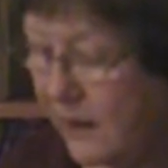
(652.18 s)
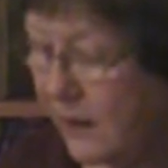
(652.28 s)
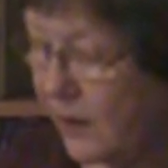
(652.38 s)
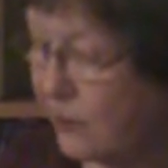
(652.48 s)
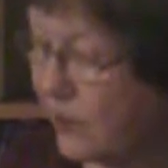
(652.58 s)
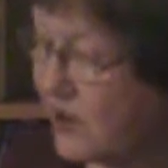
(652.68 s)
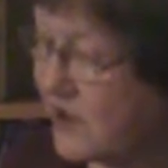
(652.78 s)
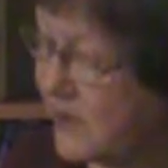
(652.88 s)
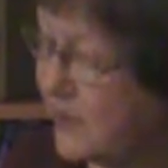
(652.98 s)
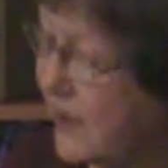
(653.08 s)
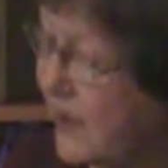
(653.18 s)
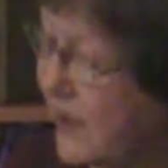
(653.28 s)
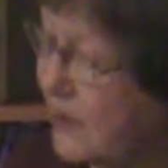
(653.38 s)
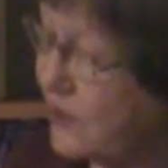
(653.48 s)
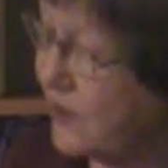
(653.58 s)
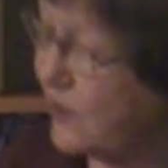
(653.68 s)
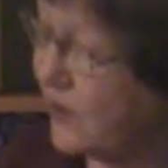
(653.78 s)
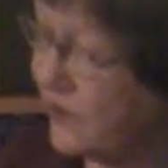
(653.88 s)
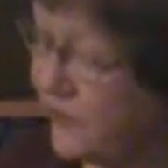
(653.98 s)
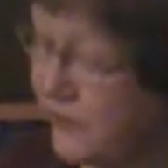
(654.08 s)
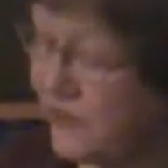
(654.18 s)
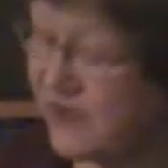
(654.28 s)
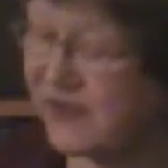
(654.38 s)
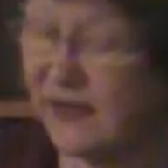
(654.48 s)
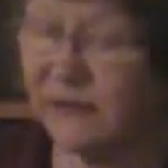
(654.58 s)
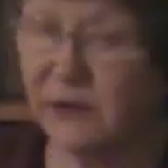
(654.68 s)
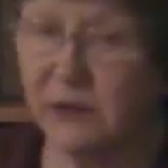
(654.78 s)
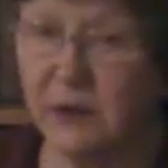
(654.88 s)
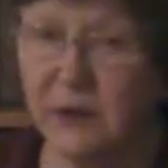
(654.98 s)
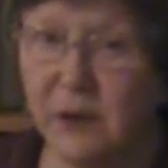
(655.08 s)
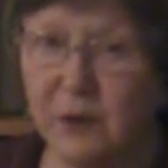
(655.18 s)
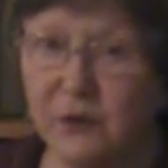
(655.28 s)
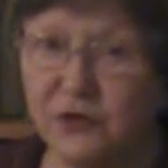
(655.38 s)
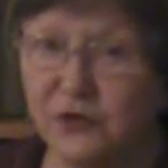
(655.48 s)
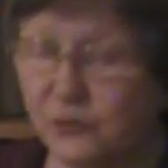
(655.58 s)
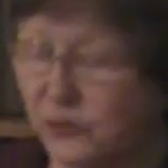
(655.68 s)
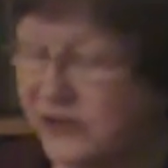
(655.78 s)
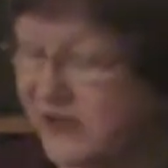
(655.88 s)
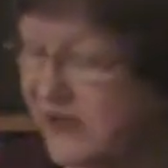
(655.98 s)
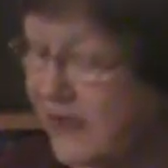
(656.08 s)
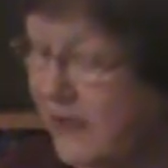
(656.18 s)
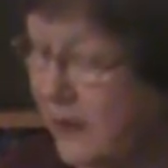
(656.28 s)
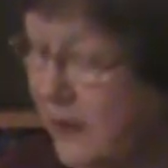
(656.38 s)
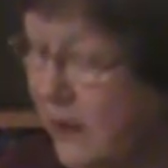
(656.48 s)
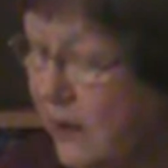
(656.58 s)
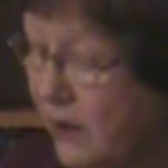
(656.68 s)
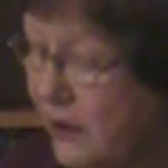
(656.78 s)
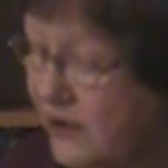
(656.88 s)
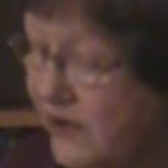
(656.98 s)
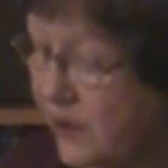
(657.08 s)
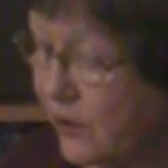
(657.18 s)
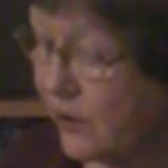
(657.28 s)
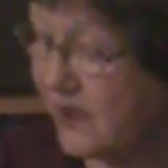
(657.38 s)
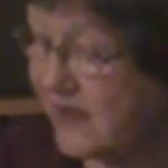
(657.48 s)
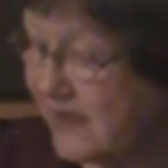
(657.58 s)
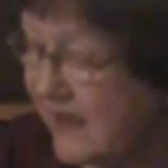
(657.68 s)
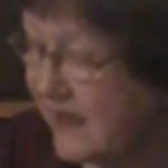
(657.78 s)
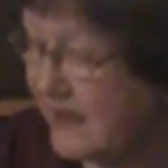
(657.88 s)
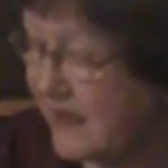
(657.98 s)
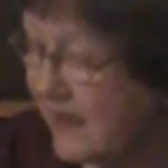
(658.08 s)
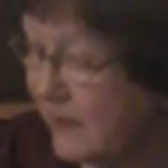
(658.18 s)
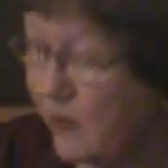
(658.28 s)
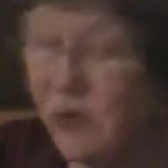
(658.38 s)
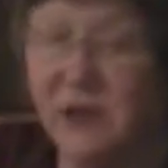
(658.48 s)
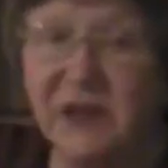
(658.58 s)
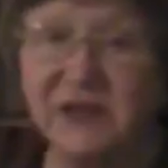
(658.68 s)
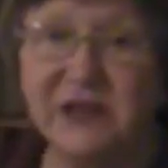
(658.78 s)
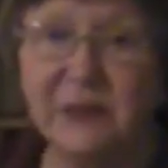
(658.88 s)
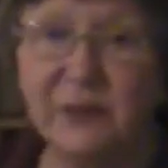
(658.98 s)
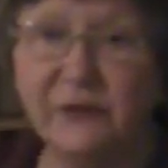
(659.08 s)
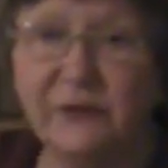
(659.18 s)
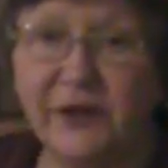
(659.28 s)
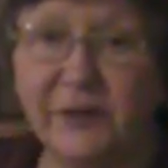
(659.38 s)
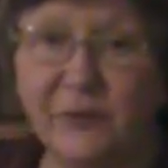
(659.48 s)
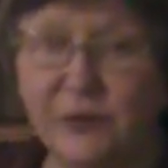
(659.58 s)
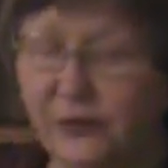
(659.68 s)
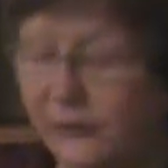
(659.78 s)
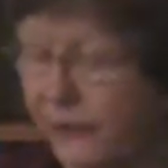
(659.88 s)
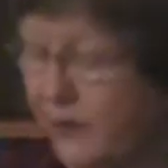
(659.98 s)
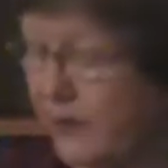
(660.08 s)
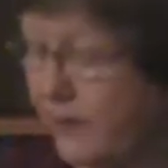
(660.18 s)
Across the page, on page 57, what you will see also is a table, table 5.3.